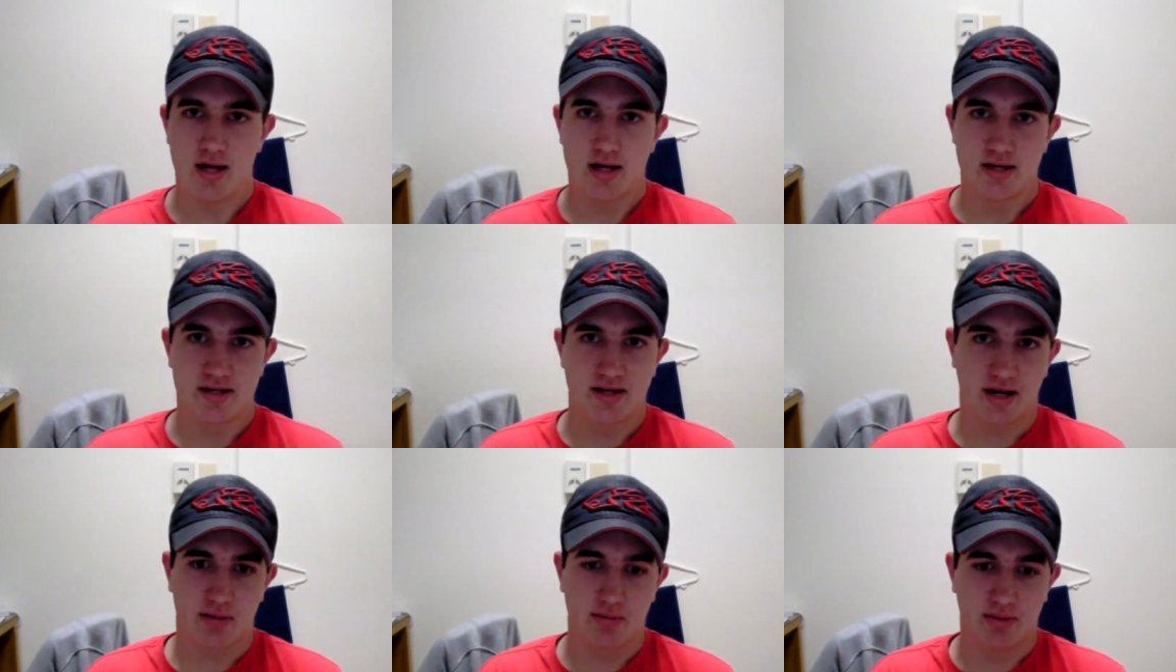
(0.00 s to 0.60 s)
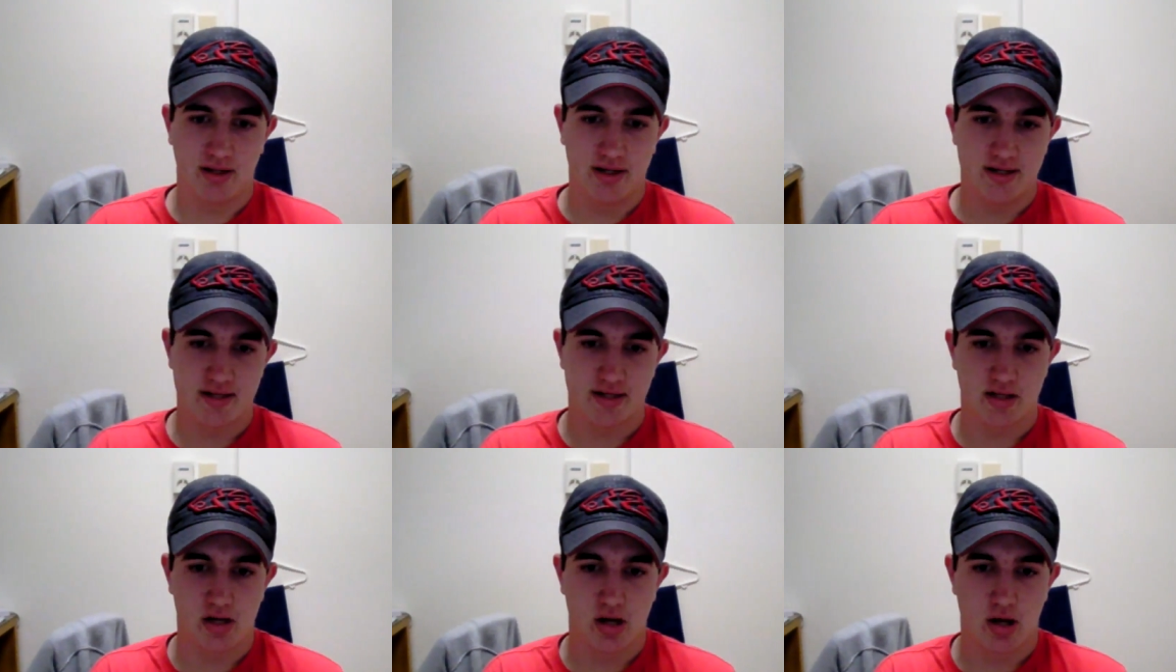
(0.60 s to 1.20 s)
Second
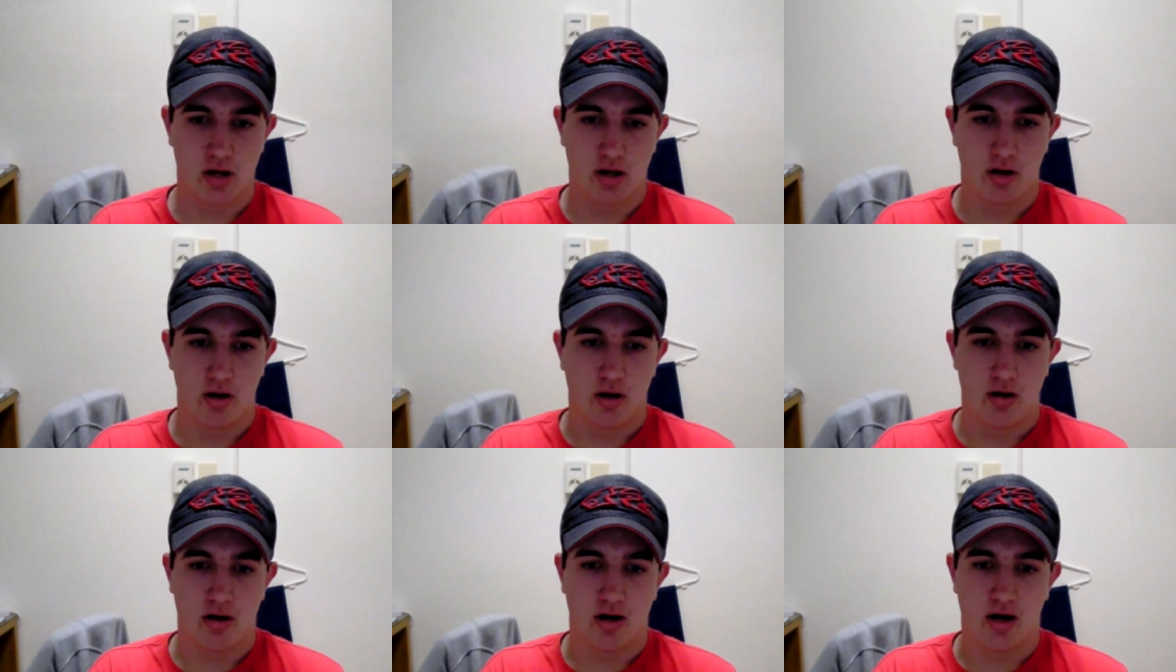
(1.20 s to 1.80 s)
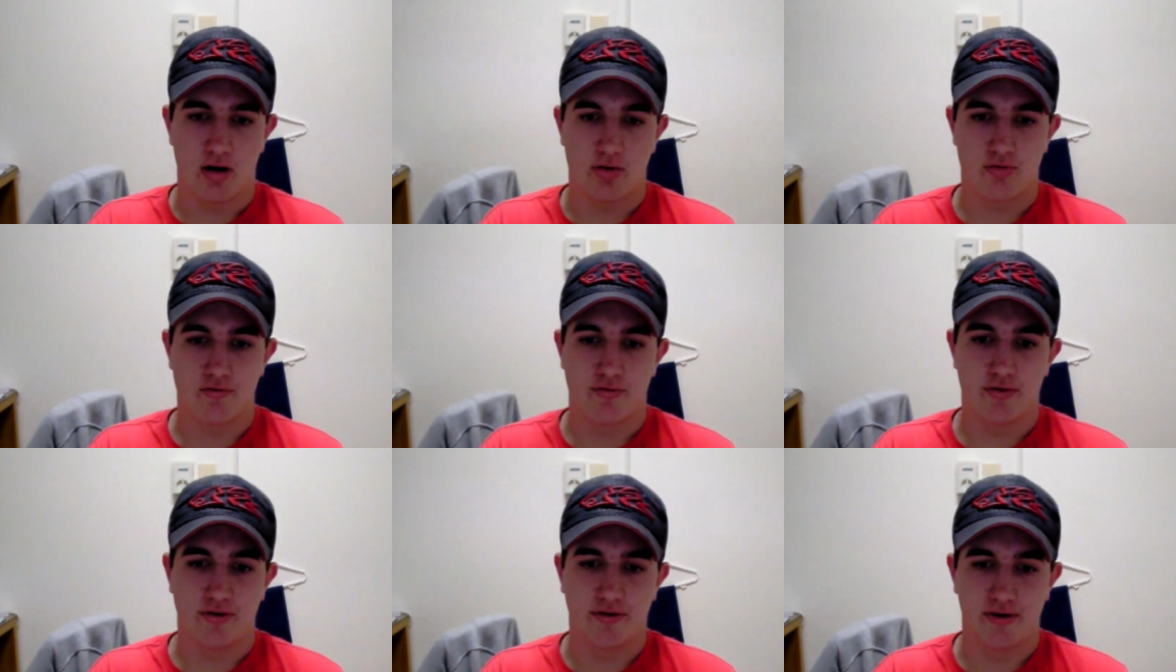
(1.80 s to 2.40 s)
place,
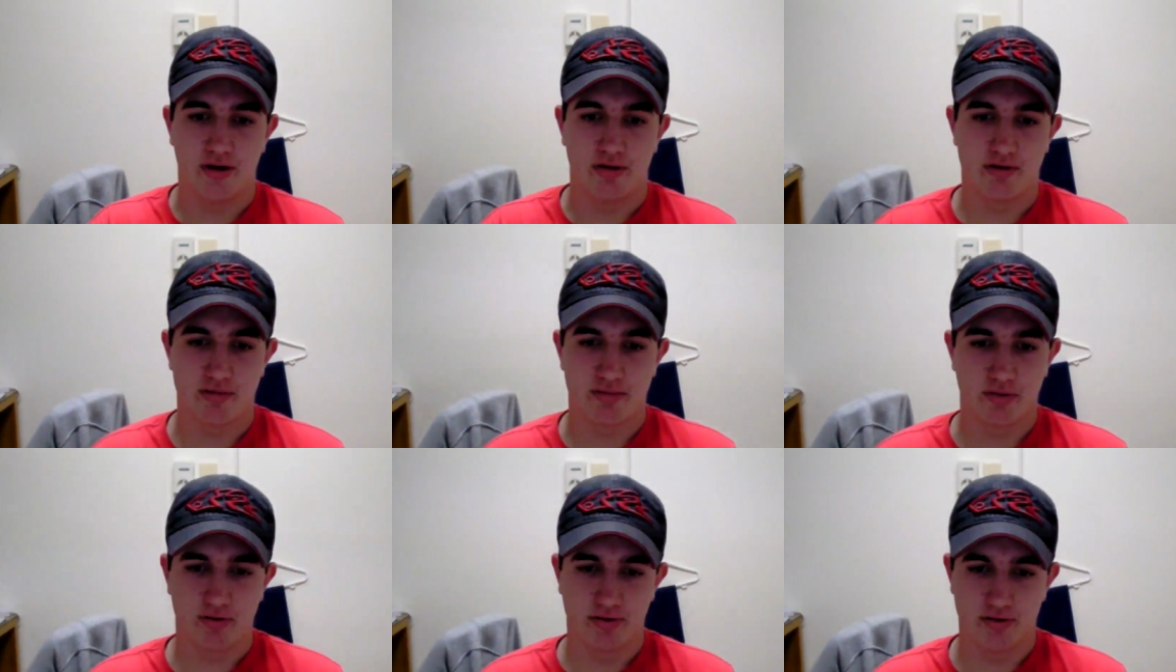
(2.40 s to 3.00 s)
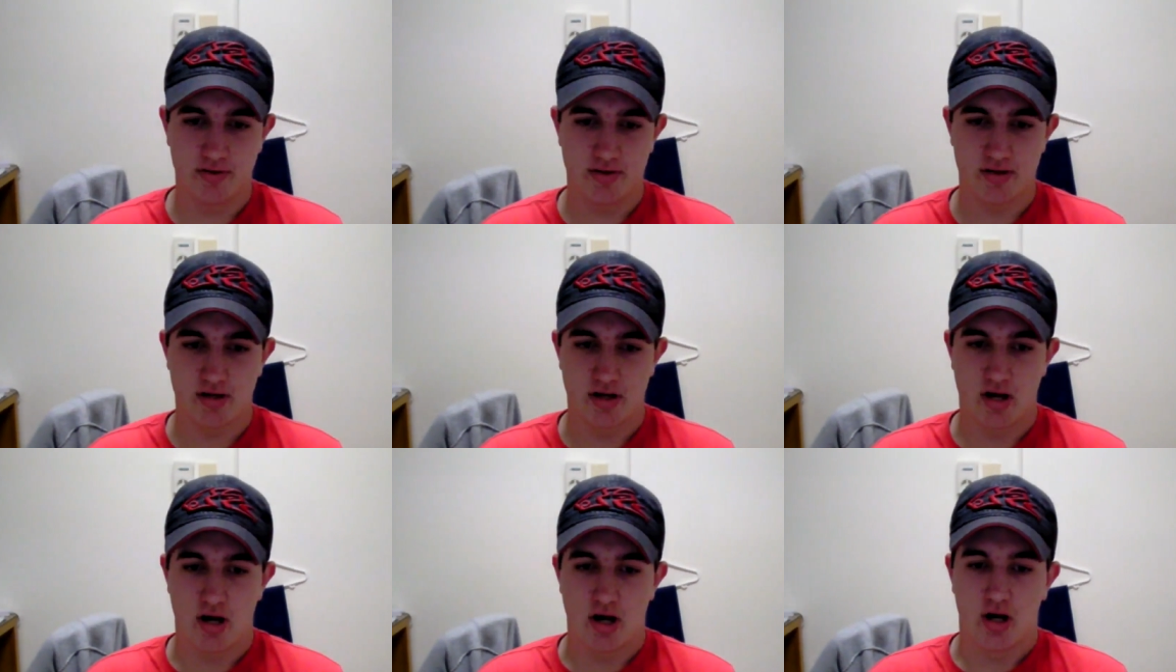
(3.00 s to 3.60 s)
150 video responses,
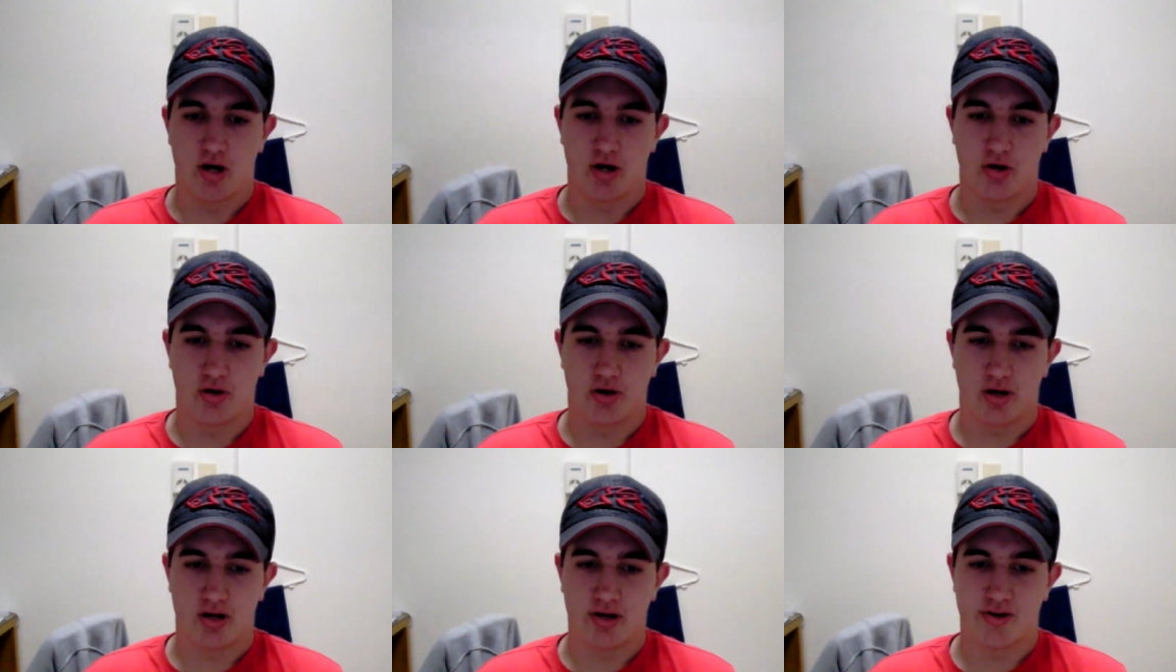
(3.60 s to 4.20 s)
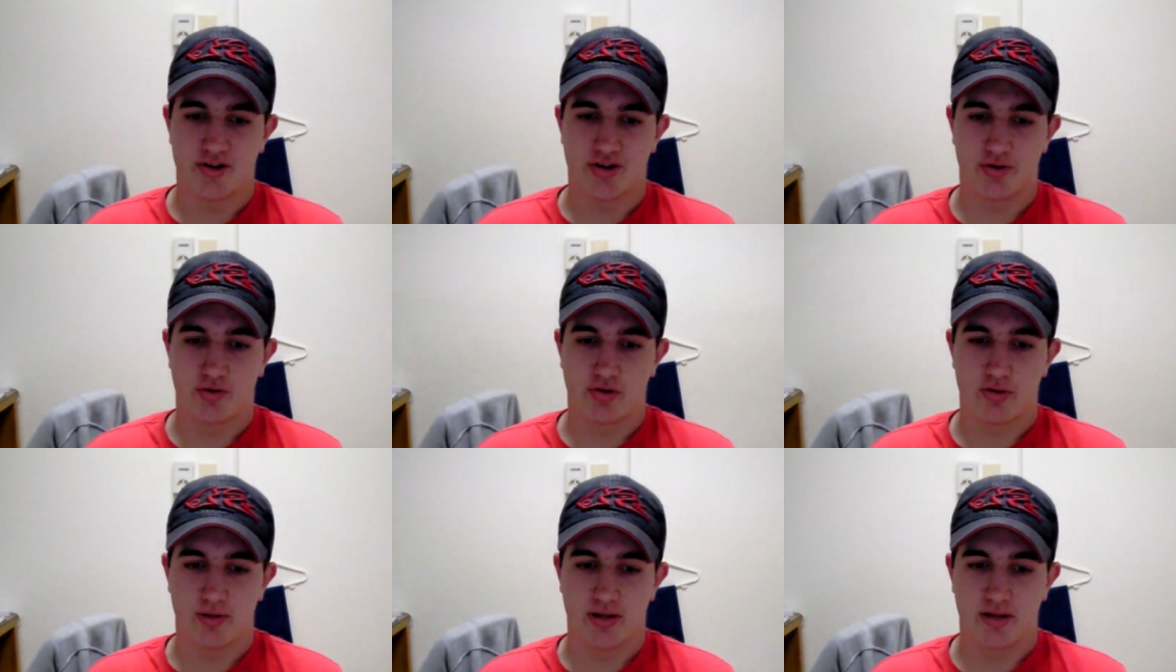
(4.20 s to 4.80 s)
9 channel
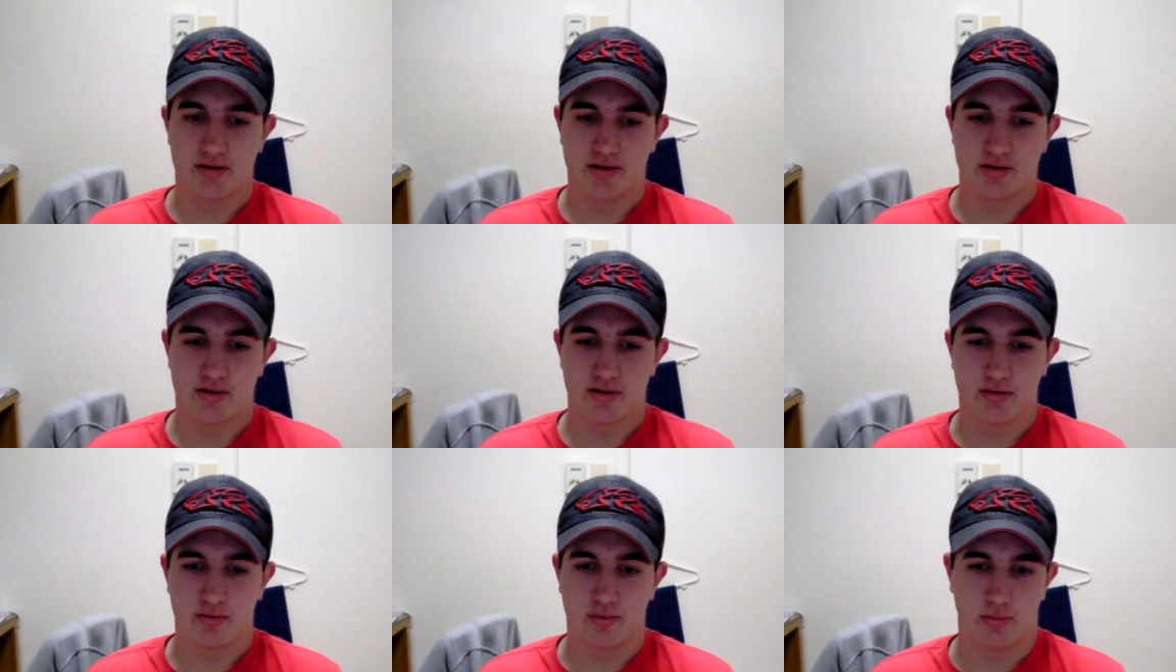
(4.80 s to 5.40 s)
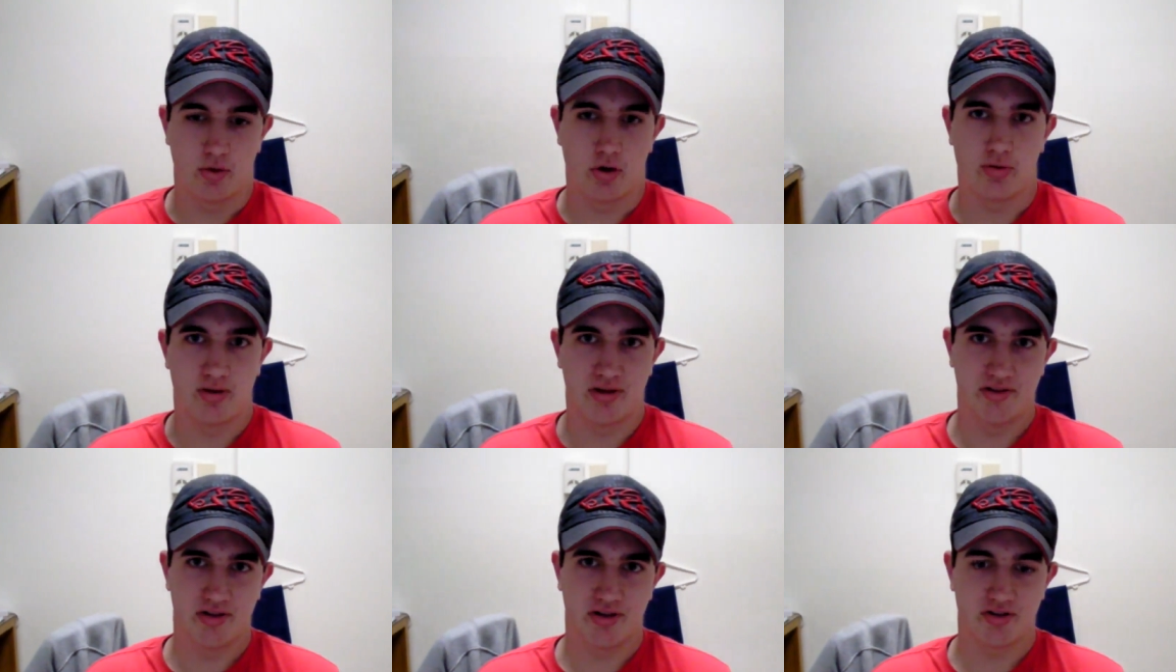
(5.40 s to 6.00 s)
comments, or
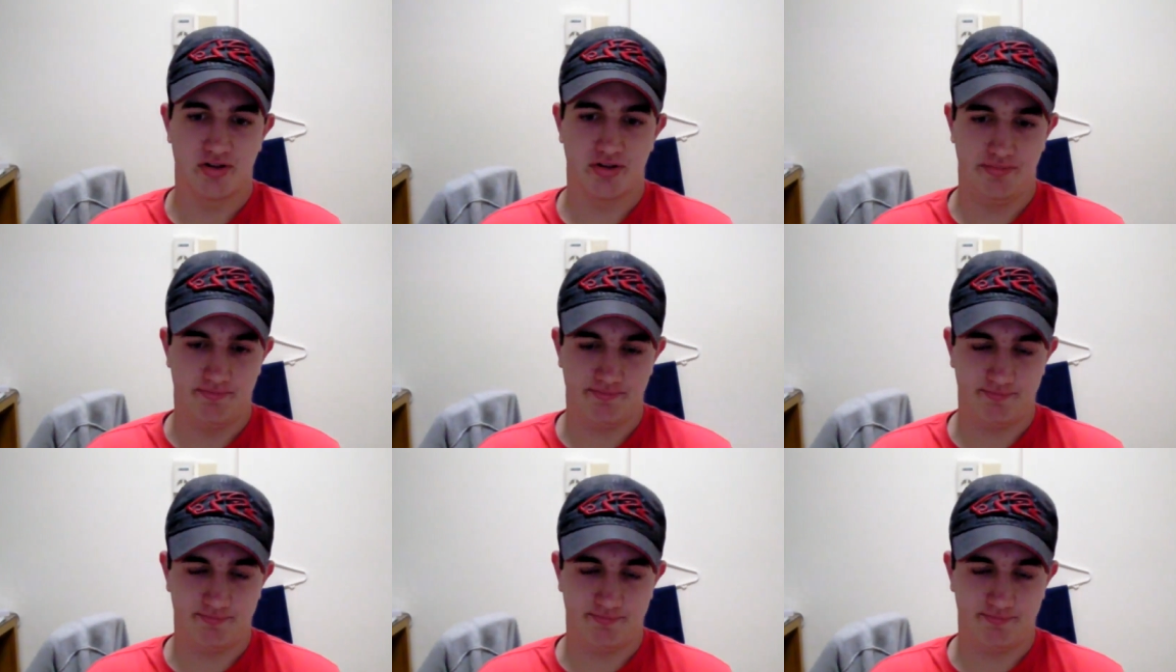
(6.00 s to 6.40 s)
comments actually.